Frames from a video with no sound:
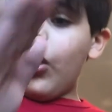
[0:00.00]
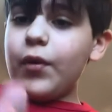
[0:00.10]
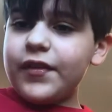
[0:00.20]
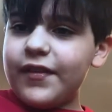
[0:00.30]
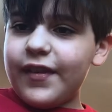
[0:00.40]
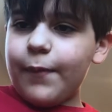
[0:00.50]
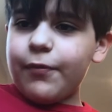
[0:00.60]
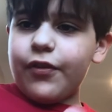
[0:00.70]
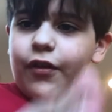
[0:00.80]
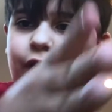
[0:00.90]
I'll go into
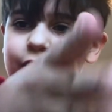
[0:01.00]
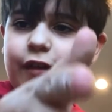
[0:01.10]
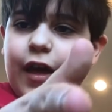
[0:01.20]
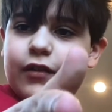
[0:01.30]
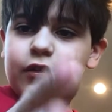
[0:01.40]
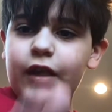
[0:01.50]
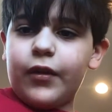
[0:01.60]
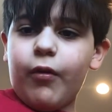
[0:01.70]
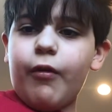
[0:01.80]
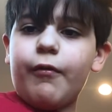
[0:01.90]
depth of that
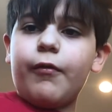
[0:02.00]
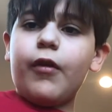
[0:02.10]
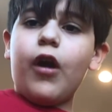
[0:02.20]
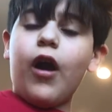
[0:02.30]
later.